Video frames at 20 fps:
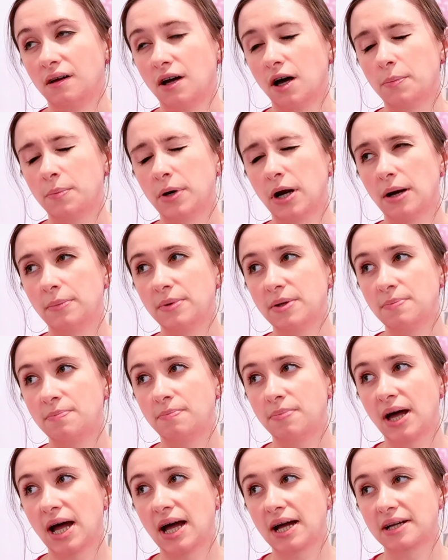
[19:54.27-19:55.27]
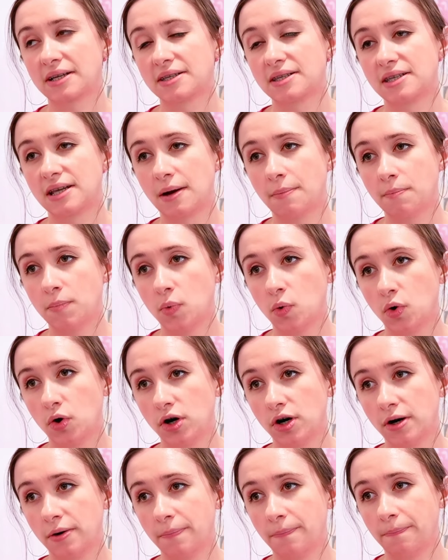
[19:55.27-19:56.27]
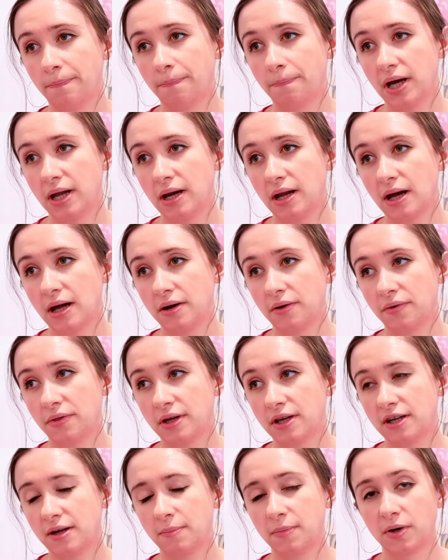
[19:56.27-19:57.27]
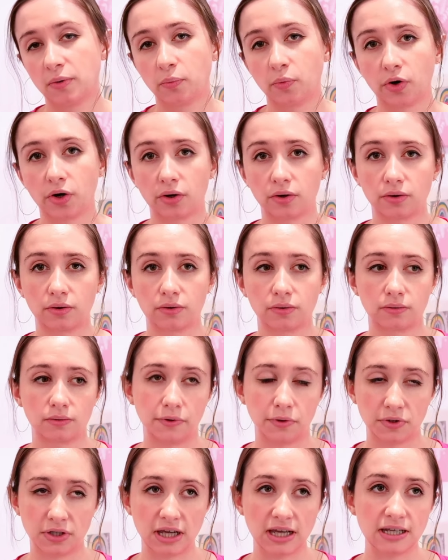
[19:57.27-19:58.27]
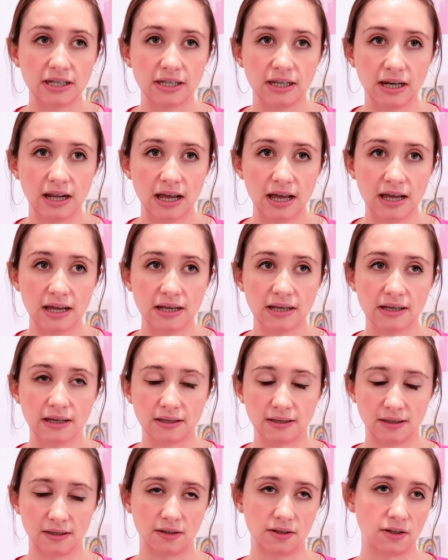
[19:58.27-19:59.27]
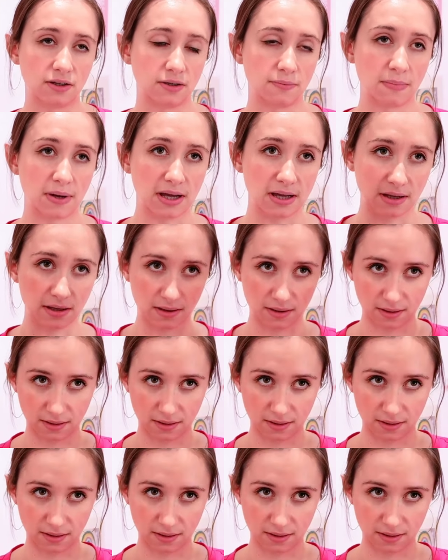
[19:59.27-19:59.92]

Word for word: I'll probably pack some more, but I don't think I'm gonna work full day today because it's just my